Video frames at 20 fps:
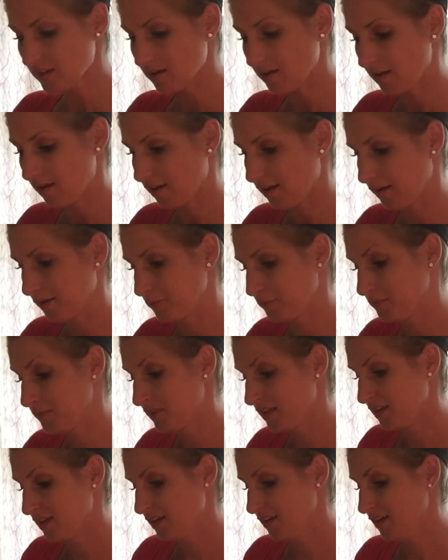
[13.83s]
I'm
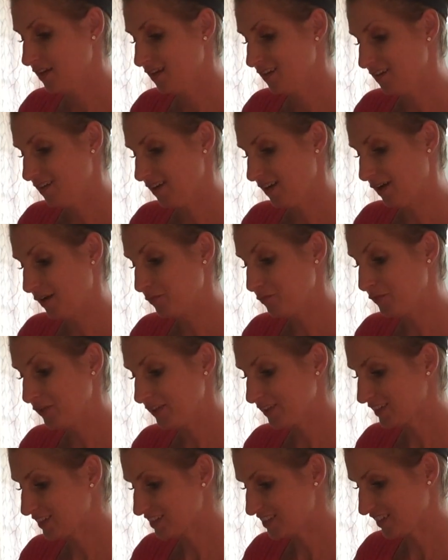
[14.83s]

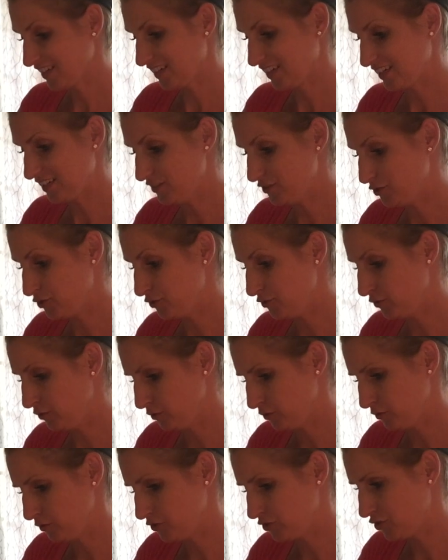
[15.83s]
really excited
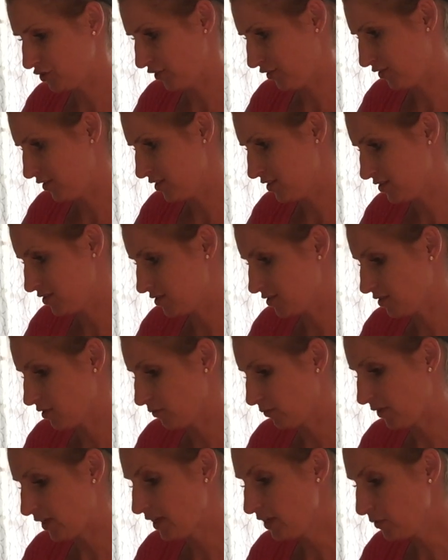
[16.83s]
to share this
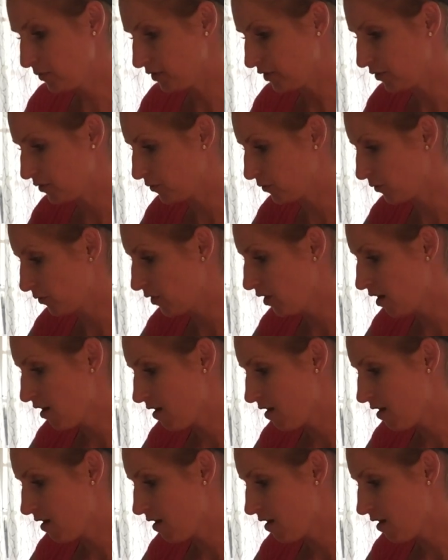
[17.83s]
reading with you